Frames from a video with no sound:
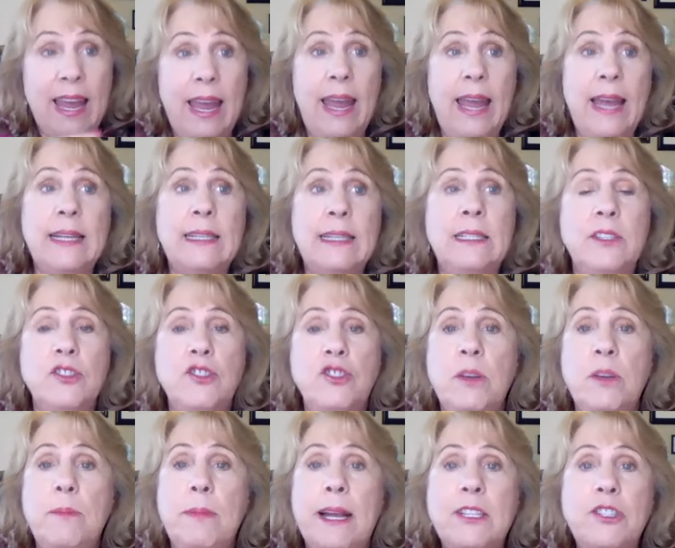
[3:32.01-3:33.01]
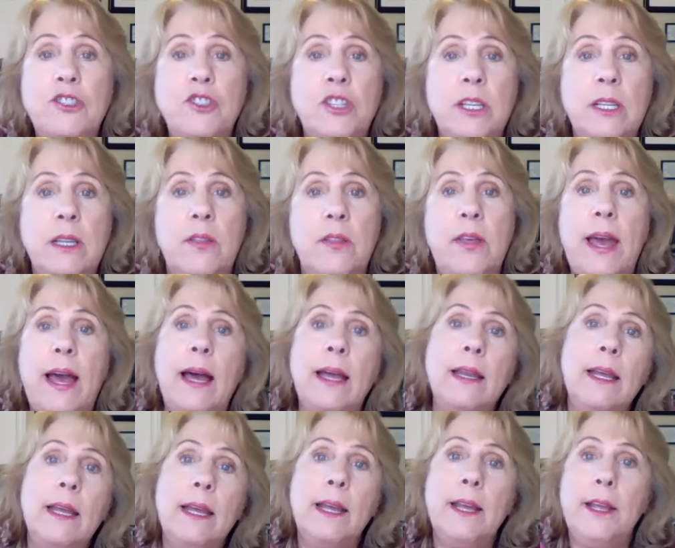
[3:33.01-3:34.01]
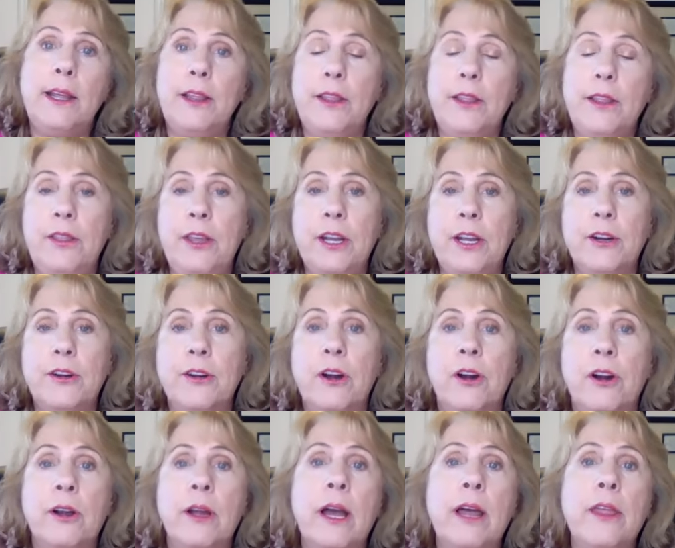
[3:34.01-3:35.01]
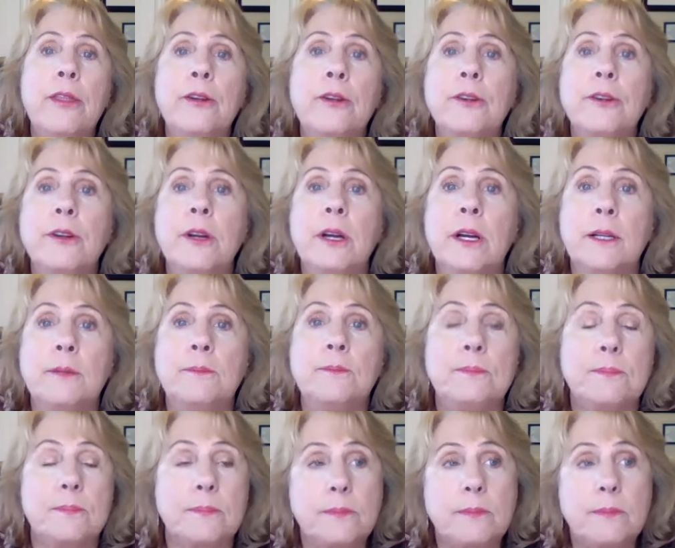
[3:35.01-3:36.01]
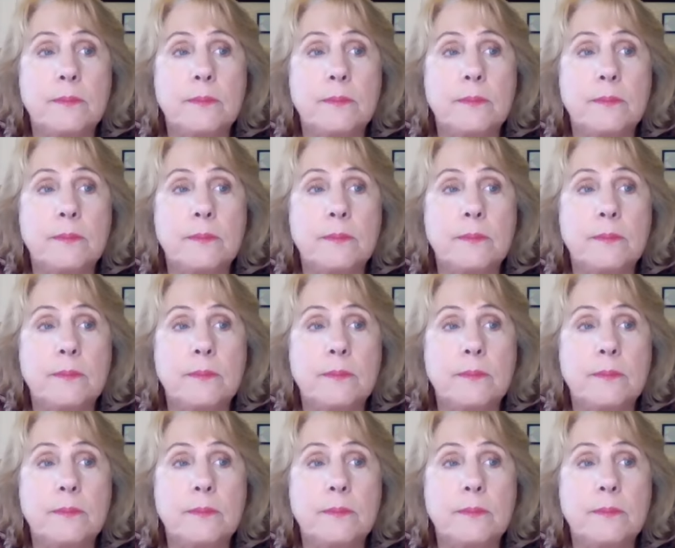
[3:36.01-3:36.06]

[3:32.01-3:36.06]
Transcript: And she mentioned that there are other um,